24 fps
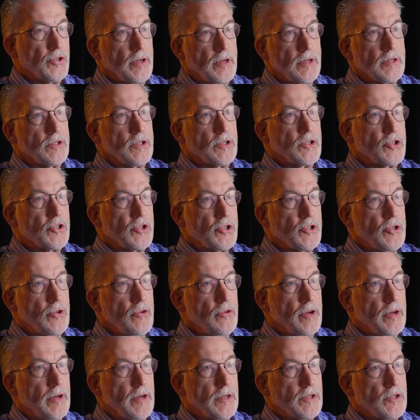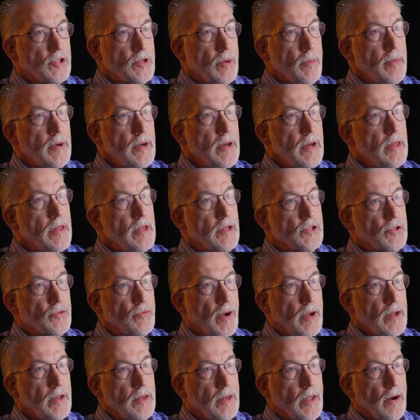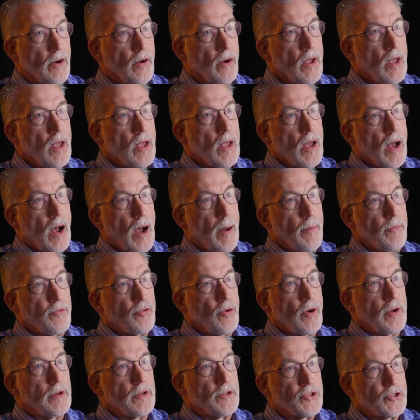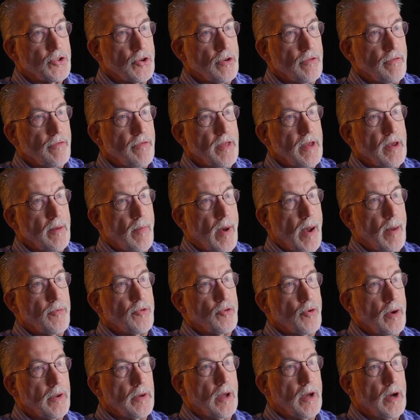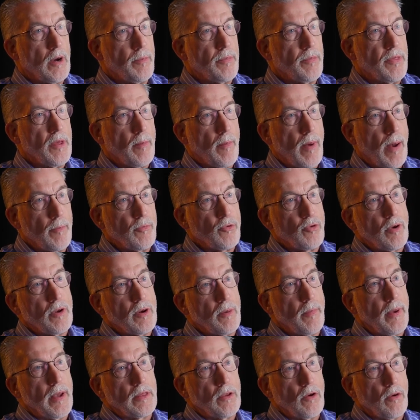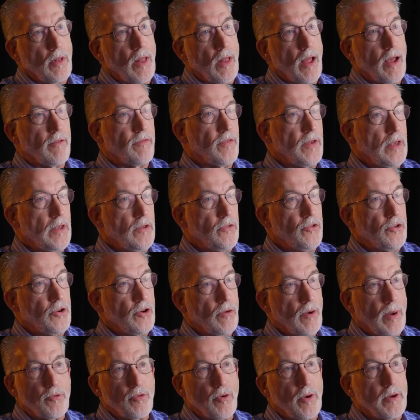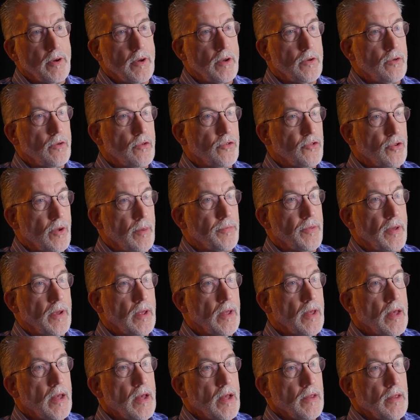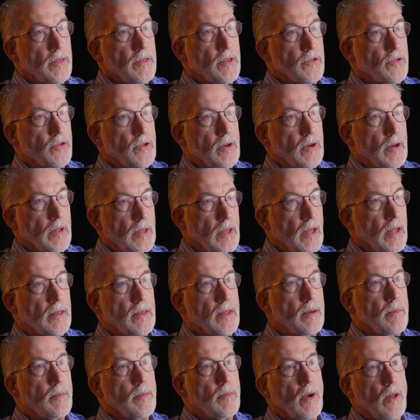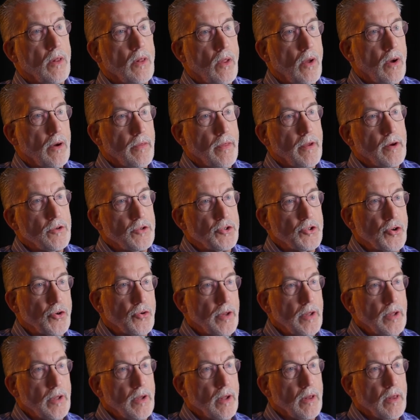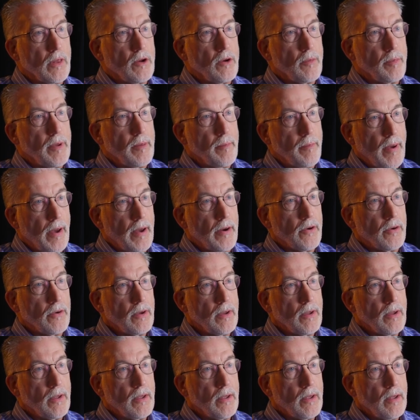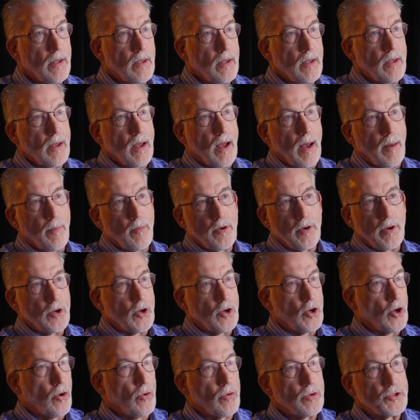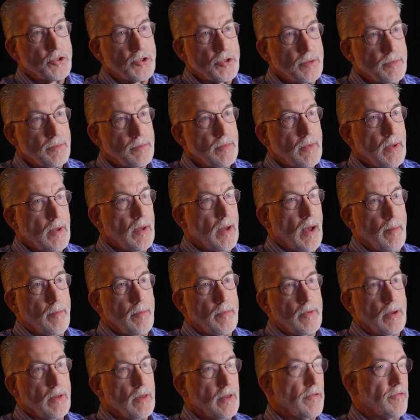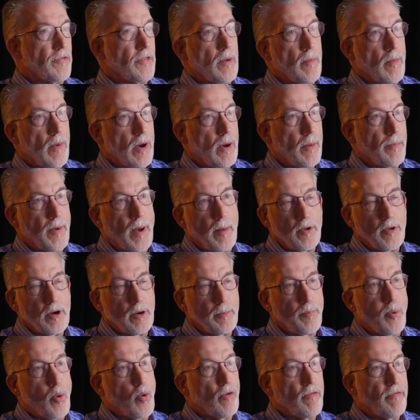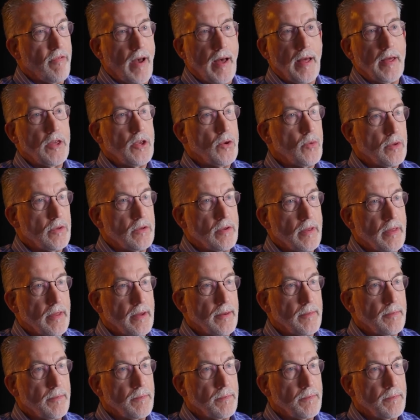it's a student, it's somebody that's right there. I'm trying to serve them, I'm trying to help them, I'm trying to make their life easier, I'm trying to do something that's going to get them along their journey a little bit better. I'm going to encourage them, I'm going to lift them up, I'm going to pour value into them.